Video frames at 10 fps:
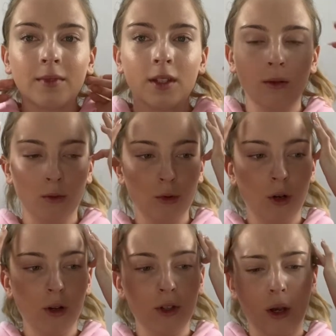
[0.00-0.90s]

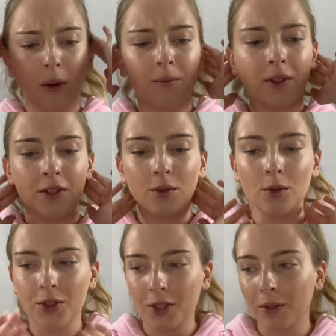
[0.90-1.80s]
Or no, in all
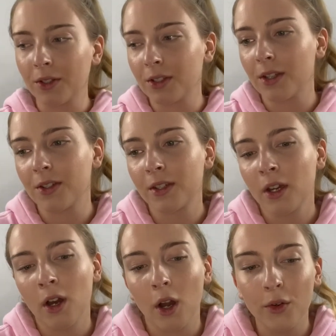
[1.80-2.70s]
seriousness,
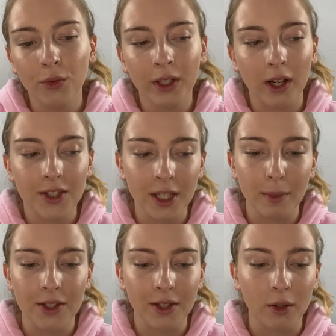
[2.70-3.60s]
hopefully I see
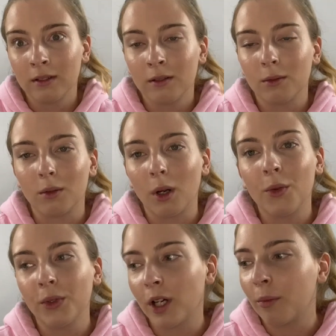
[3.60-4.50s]
myself, or
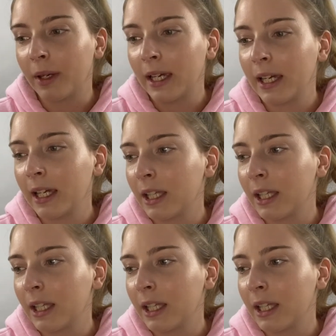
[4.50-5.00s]
hopefully I'll be